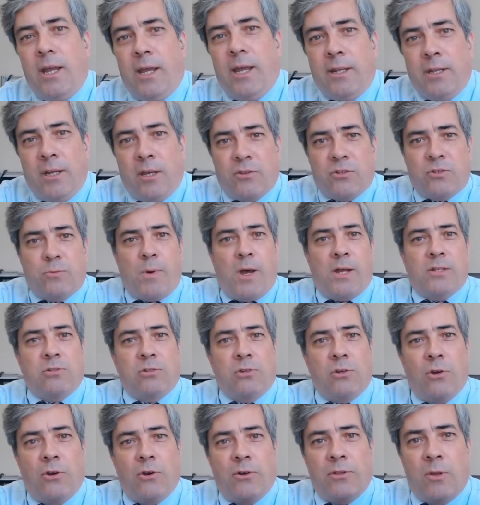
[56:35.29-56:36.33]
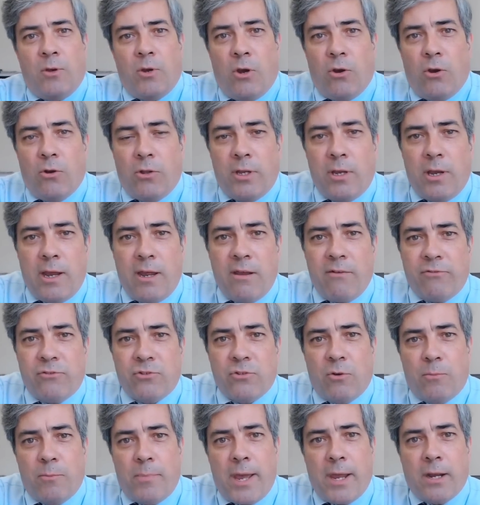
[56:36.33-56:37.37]
And the other sponsor you heard in the early half,
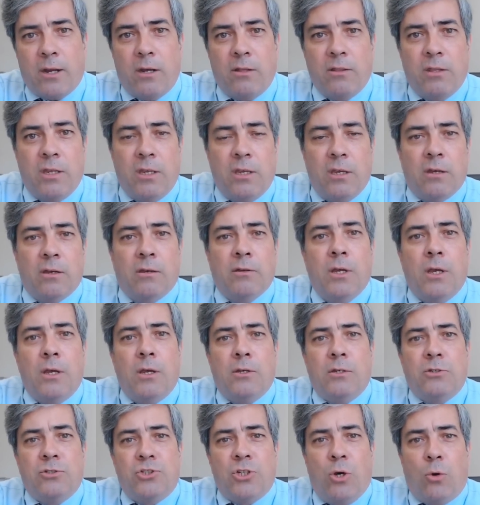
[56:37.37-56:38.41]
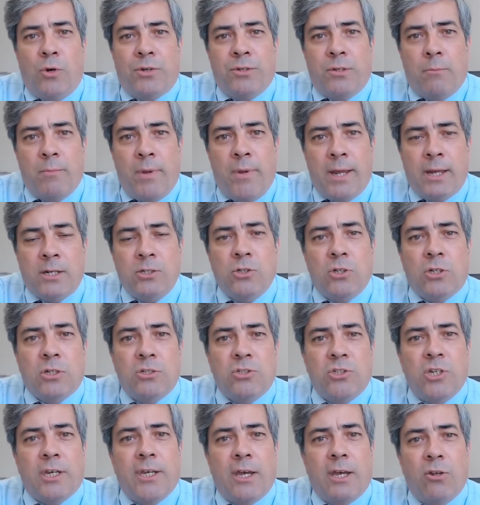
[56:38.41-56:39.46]
so back on the uh, show on demand, you
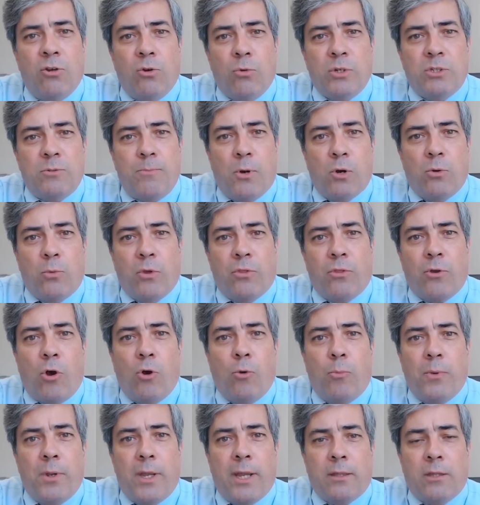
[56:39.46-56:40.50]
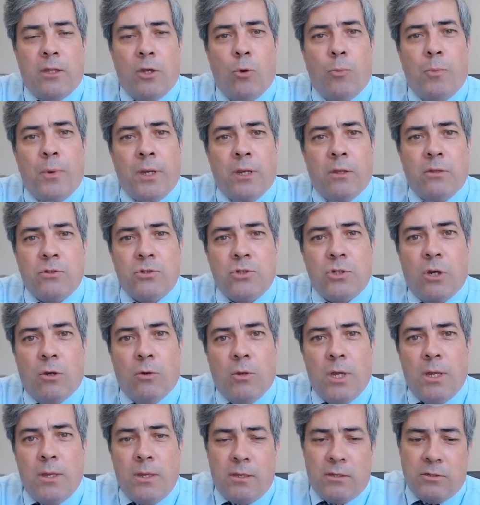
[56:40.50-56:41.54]
can check out who we spoke with op at the opening of the
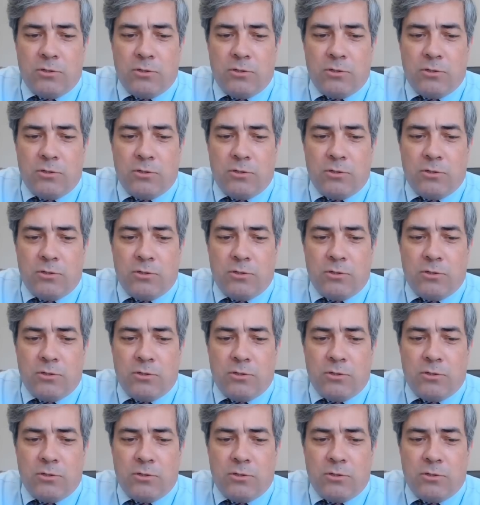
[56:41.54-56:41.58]
show,